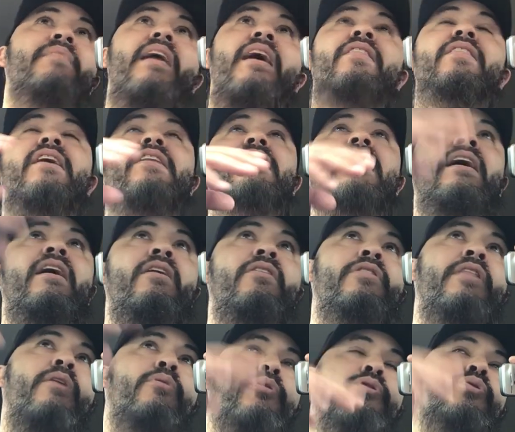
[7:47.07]
And then
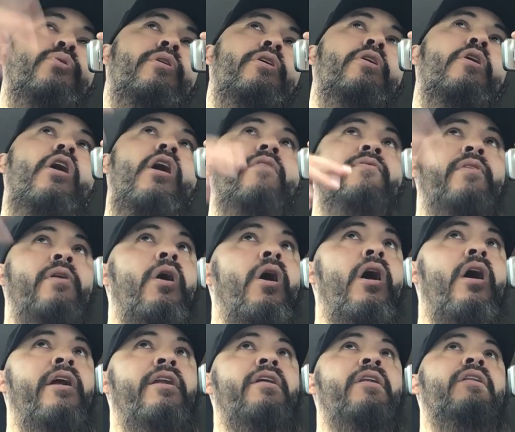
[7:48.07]
they were doing it off and
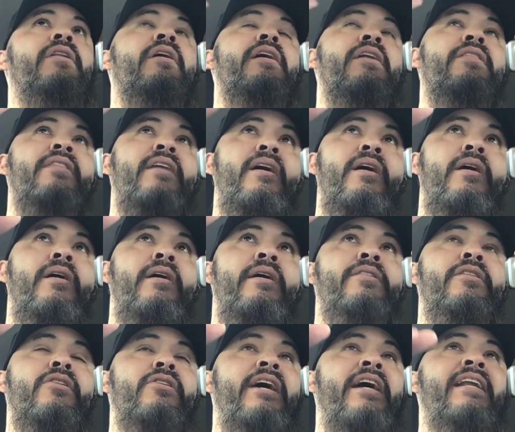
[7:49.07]
on in
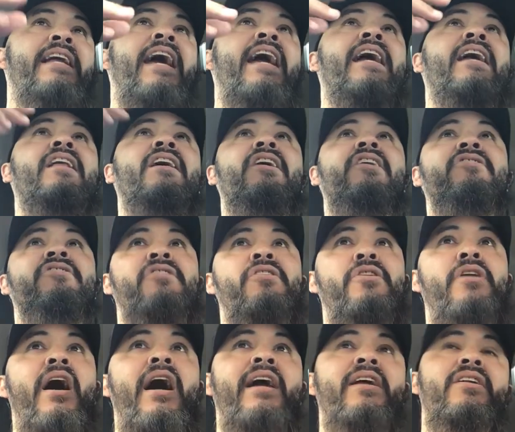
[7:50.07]
the late 80s
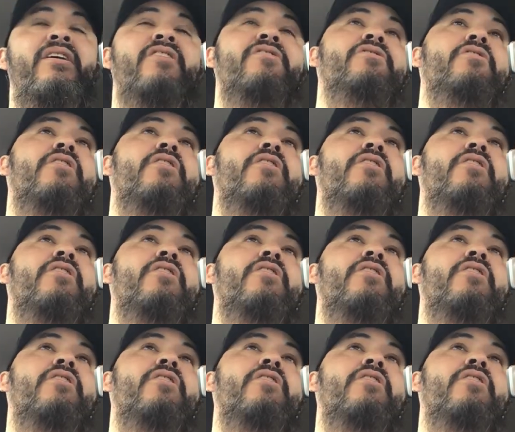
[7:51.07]
and 90s.